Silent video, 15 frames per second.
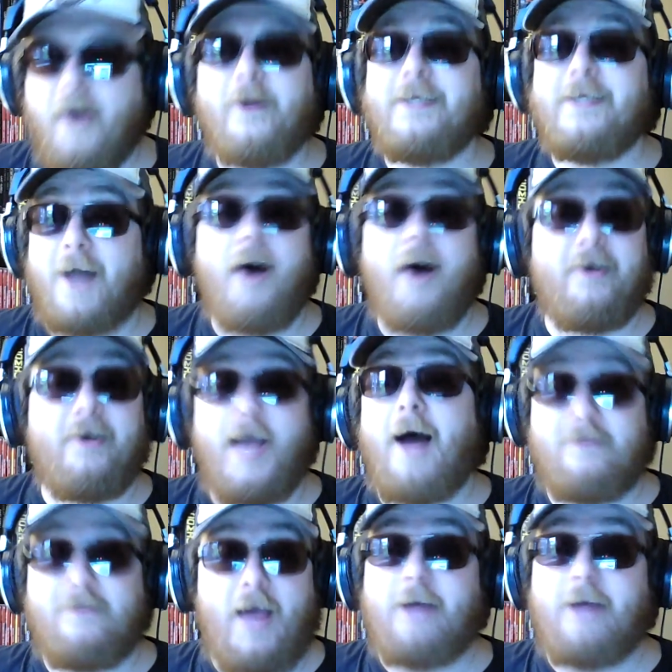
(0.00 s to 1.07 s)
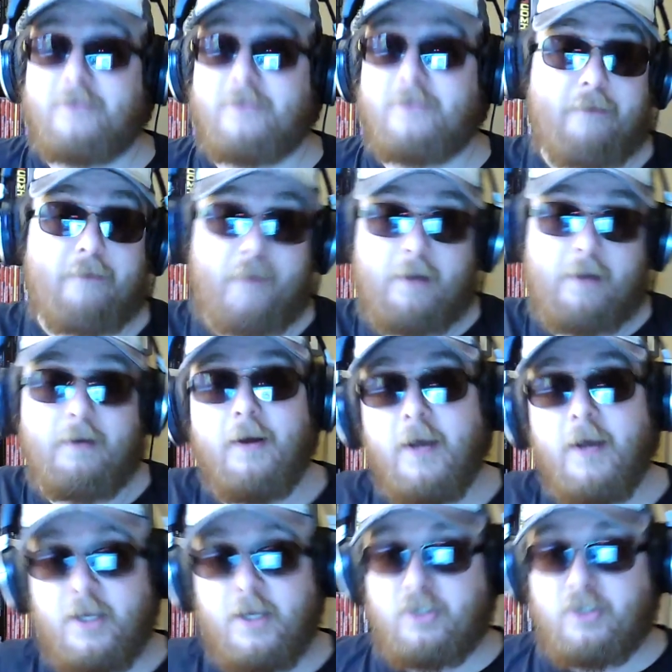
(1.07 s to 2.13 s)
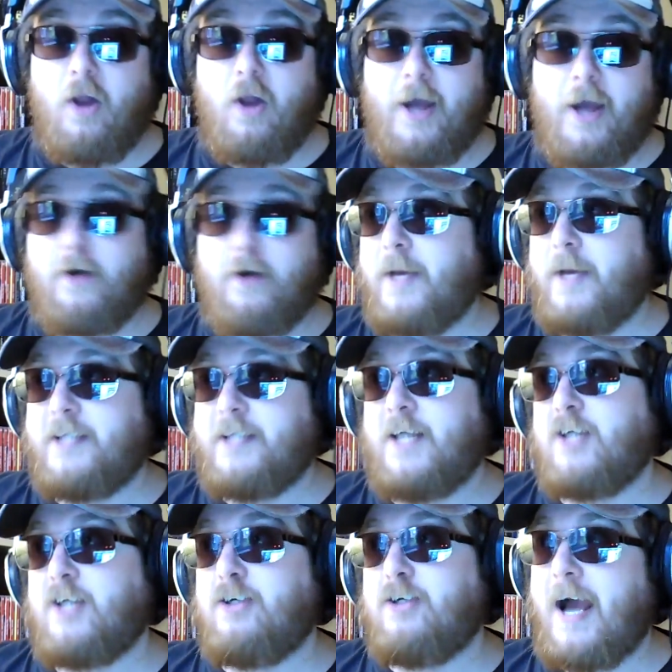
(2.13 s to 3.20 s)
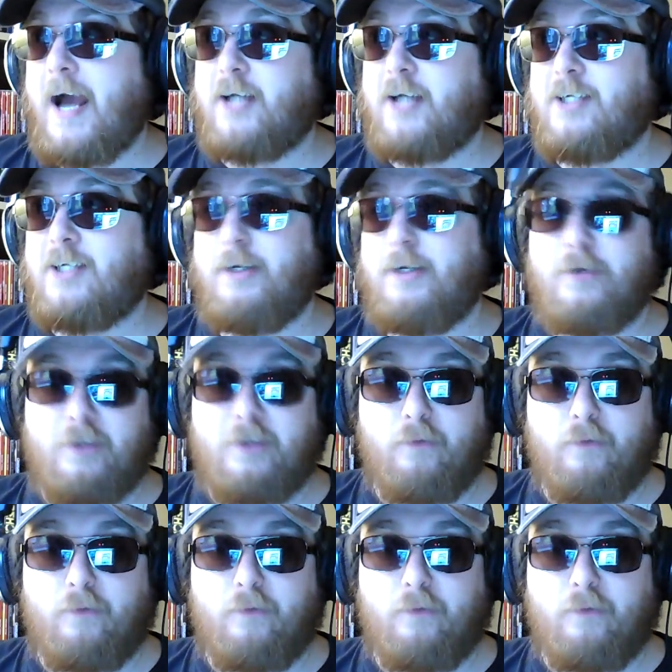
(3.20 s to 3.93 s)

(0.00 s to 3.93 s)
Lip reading: yeah, it's different. It's not like on PlayStation, you're actually using